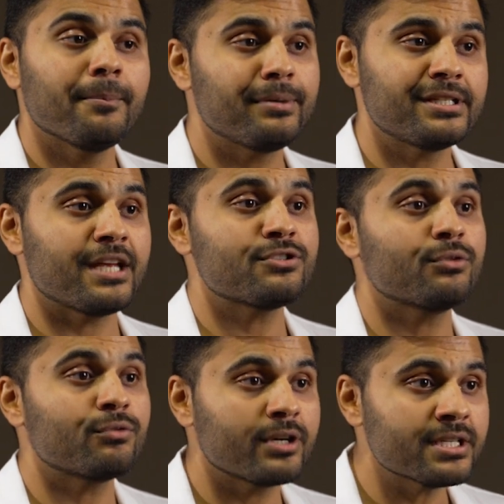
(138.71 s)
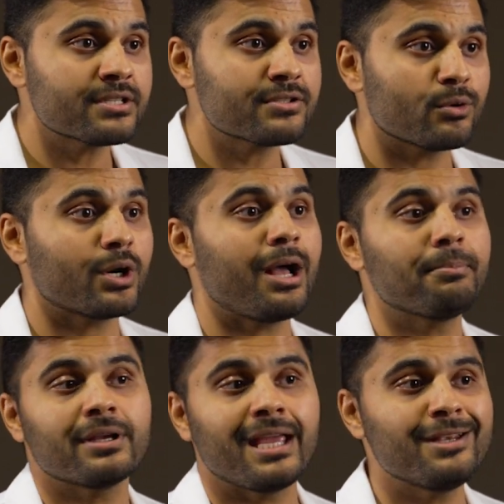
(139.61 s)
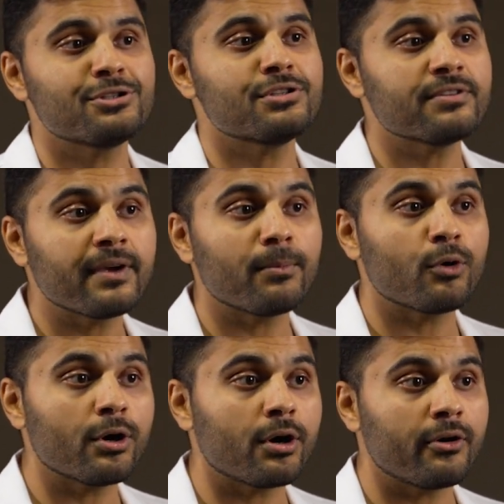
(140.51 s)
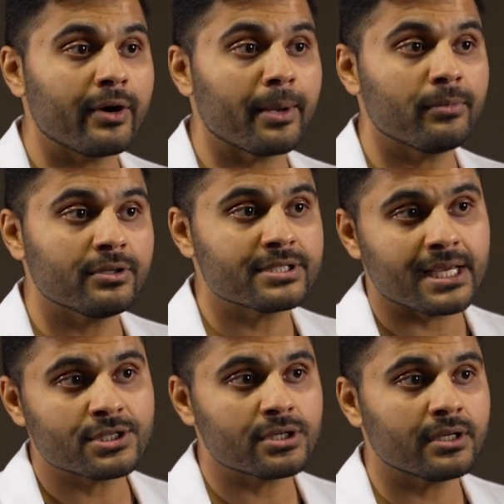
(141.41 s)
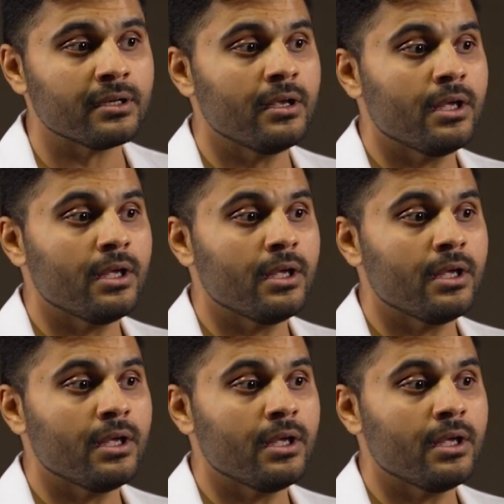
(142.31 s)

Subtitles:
Potential risks or complications of hemorrhoid artery embolization